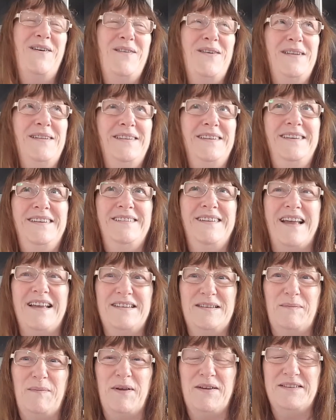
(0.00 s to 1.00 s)
Well, I
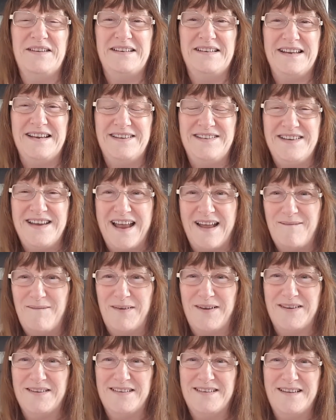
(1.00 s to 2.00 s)
suppose it is, yeah,
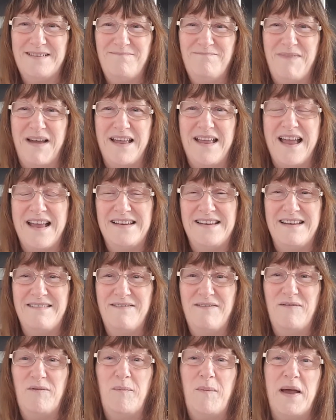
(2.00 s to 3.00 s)
because my
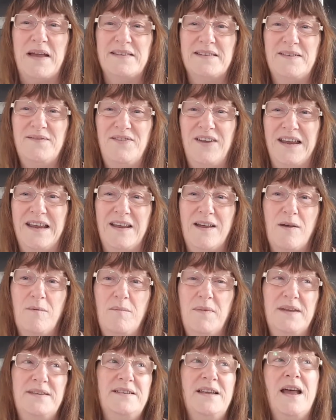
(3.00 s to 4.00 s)
idea of a passive
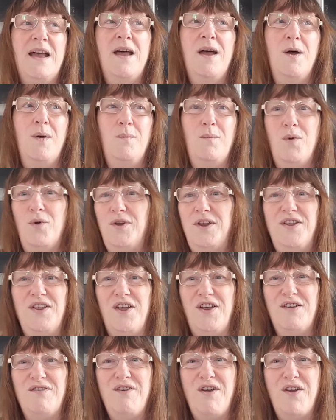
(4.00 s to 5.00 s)
income is money
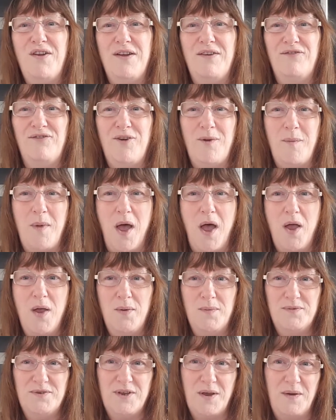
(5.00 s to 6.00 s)
that you're earning from
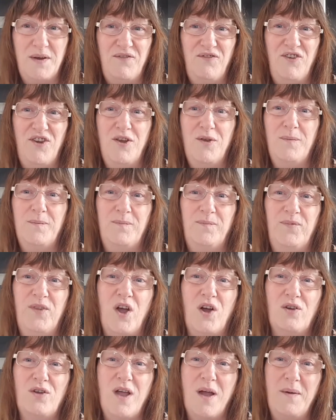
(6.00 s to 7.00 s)
home. So if you're
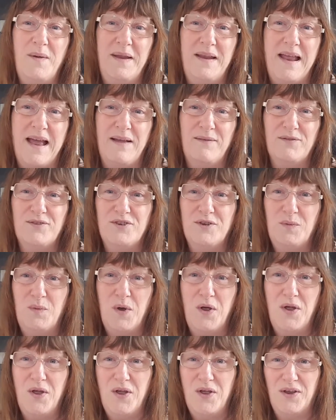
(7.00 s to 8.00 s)
not going out to
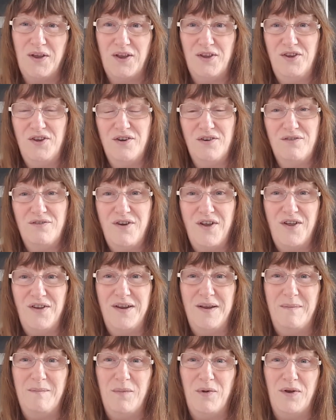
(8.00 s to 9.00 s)
work and you're
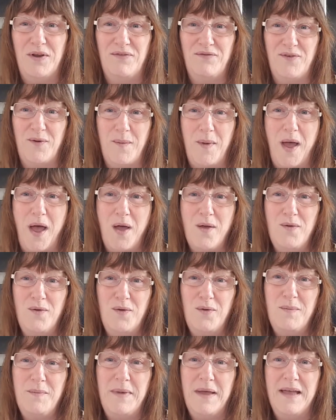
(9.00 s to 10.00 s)
earning money from
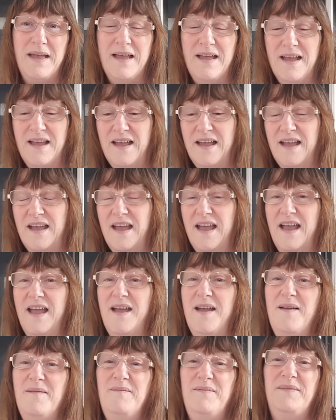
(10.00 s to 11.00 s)
home,
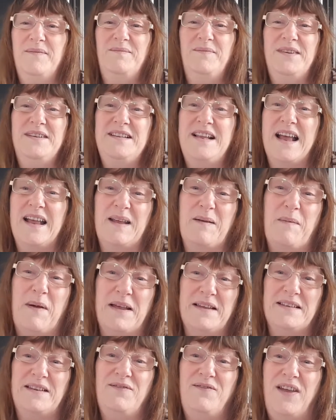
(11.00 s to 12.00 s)
it's like a
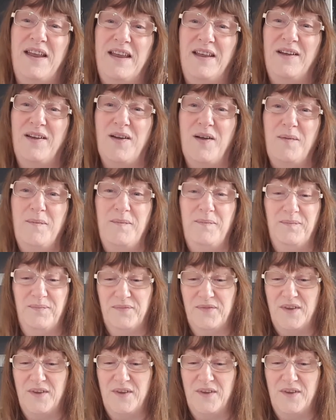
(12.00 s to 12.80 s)
passive income.